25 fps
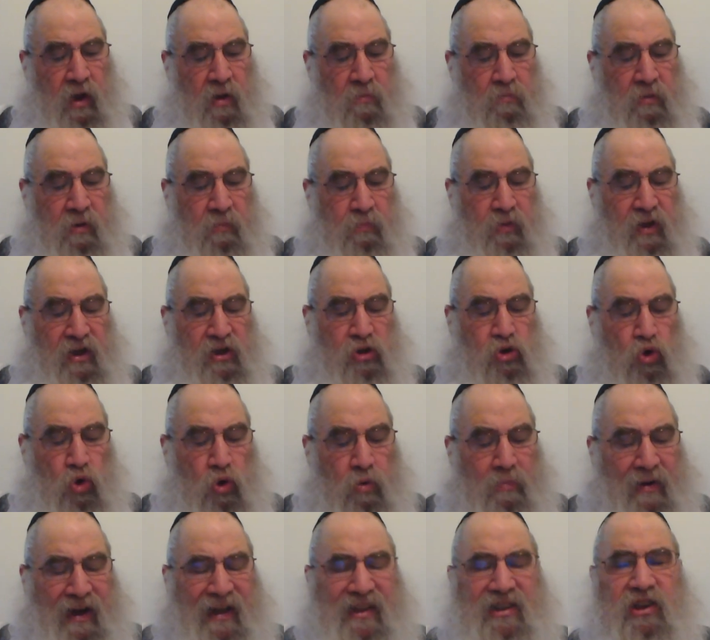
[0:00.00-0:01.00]

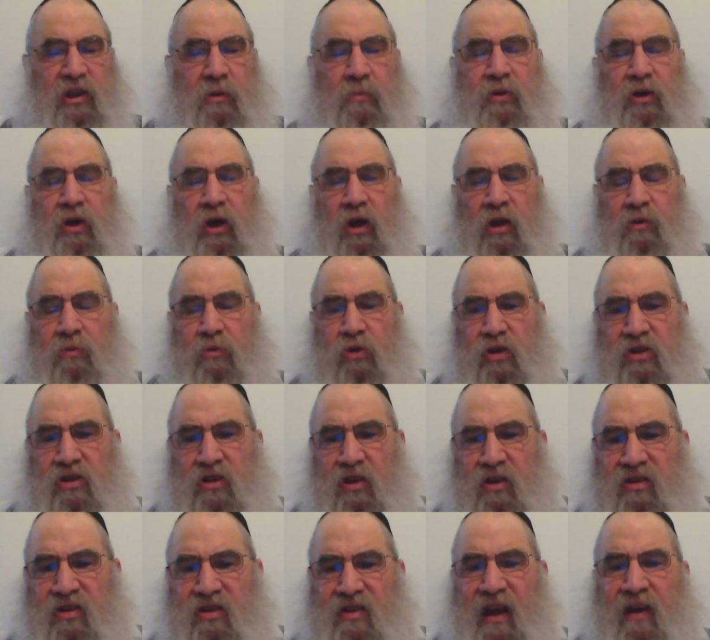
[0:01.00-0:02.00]
Because
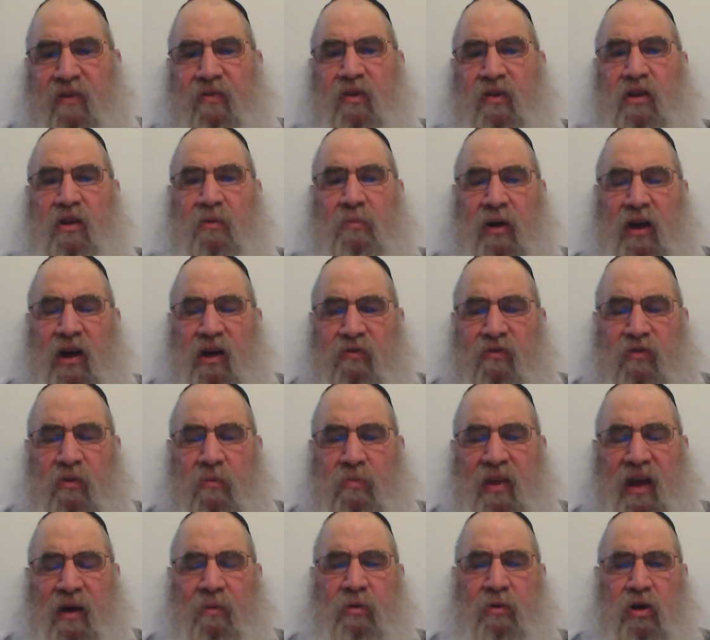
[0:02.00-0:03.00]
you're saving the money from
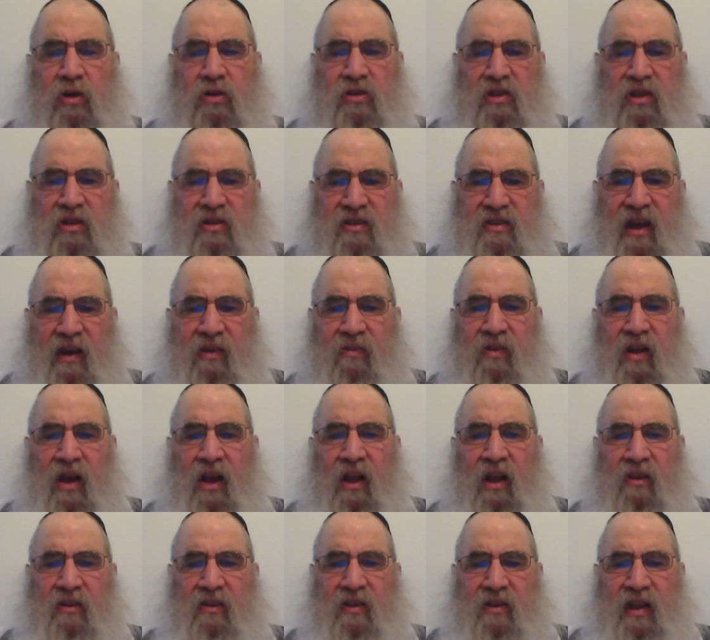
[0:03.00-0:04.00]
them, or else to
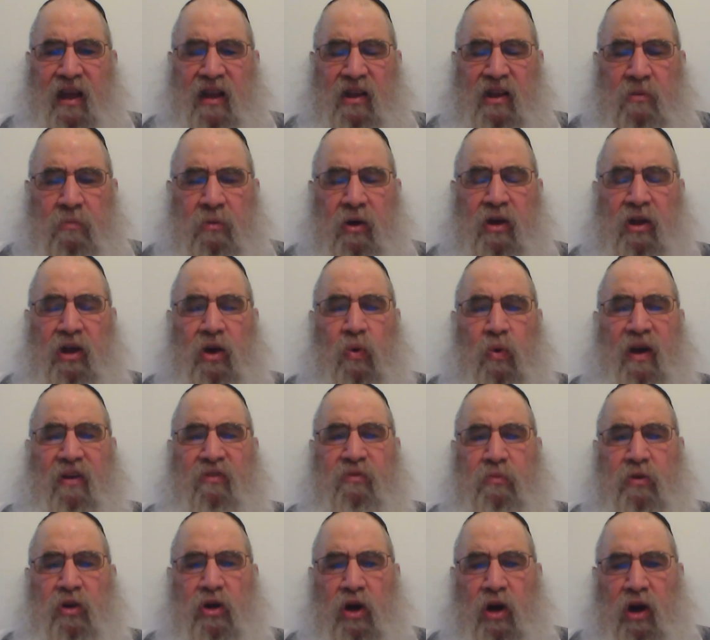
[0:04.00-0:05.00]
take the money away
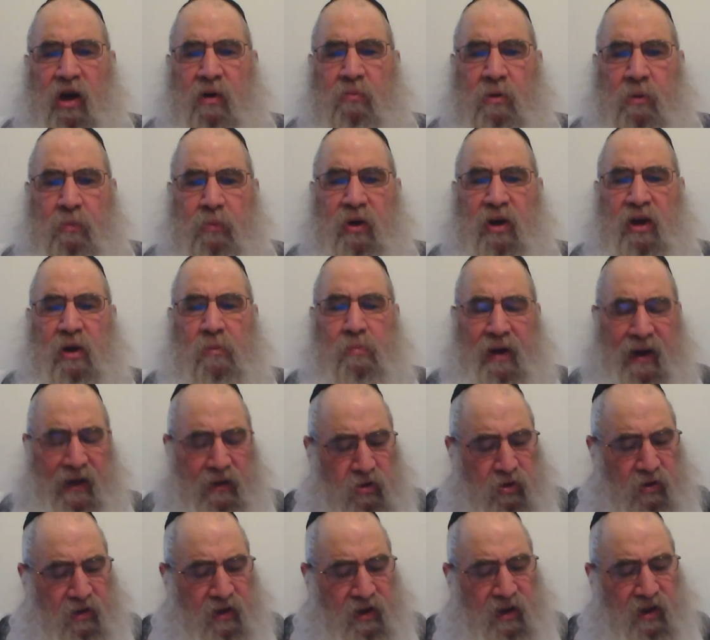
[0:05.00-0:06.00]
from the goyim and bring it back
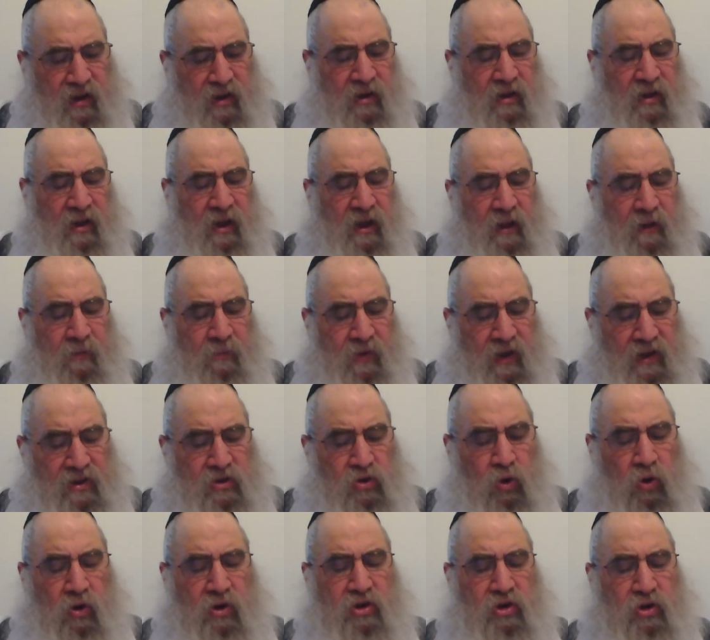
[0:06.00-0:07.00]
to the yidden. That's
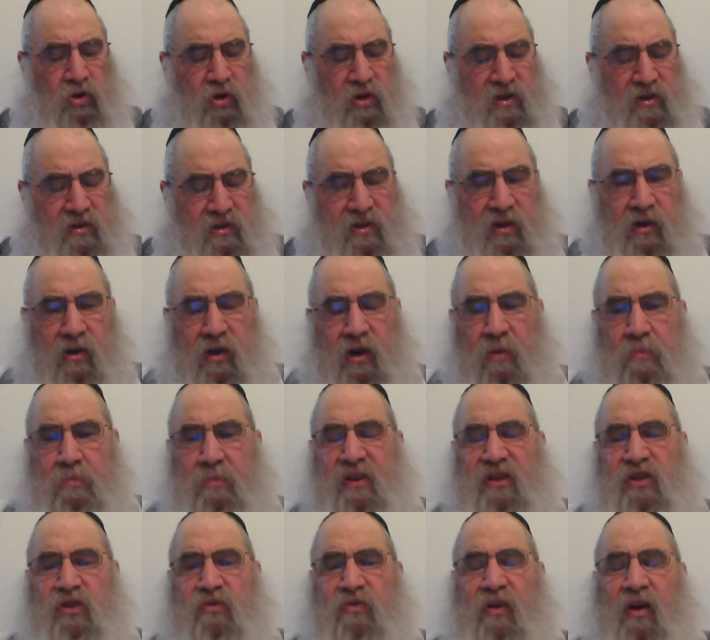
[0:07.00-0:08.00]
also considered a
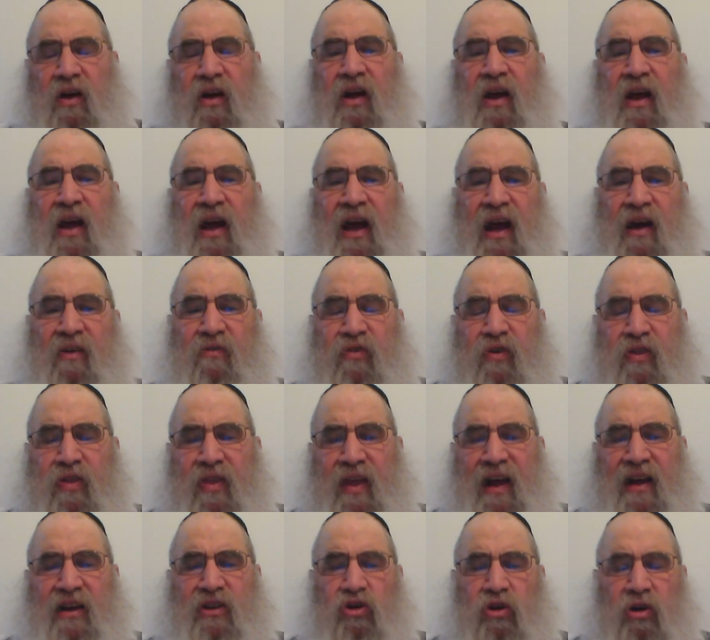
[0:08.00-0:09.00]
mitzvah, and for
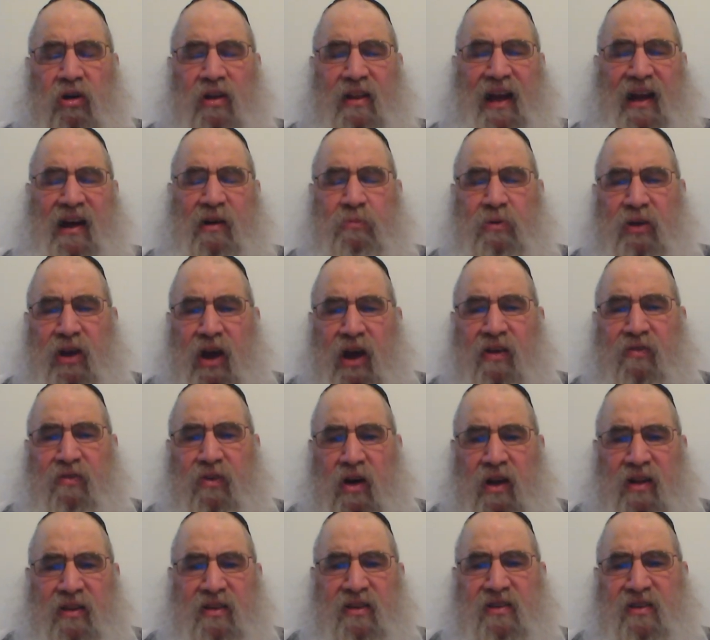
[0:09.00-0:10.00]
that you're allowed to be over
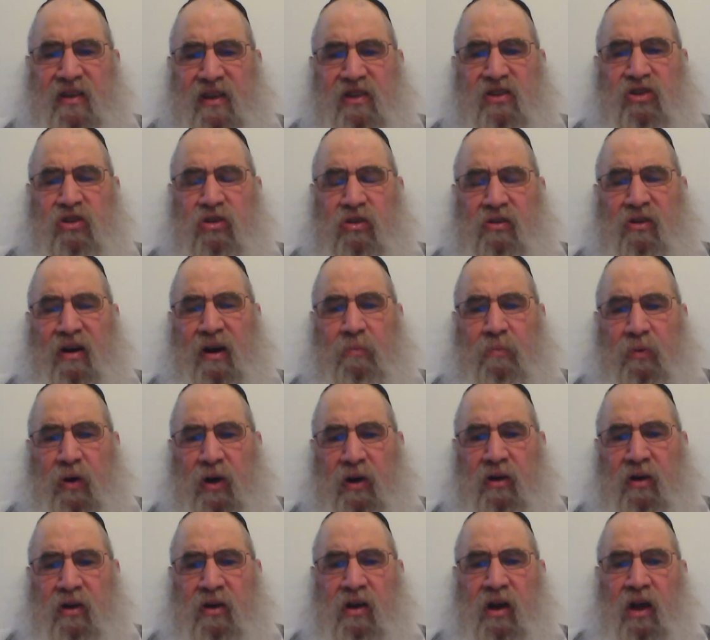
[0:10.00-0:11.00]
on this isur
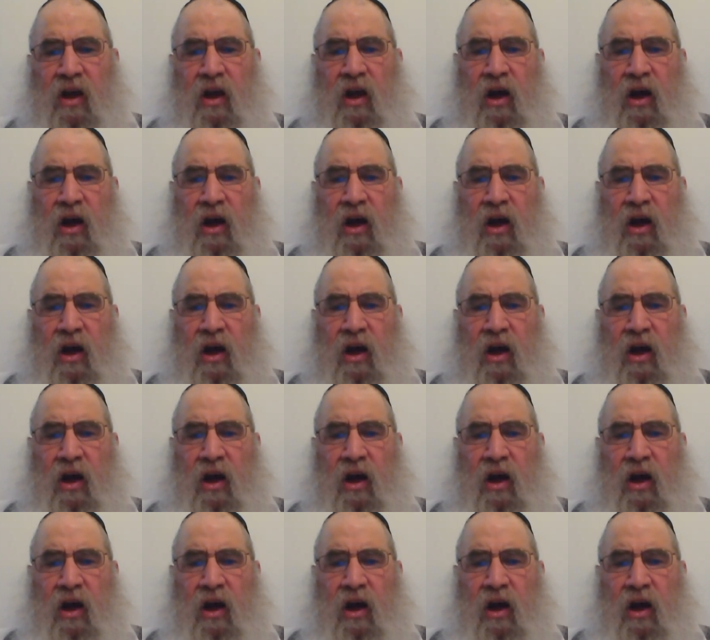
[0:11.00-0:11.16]
derabanan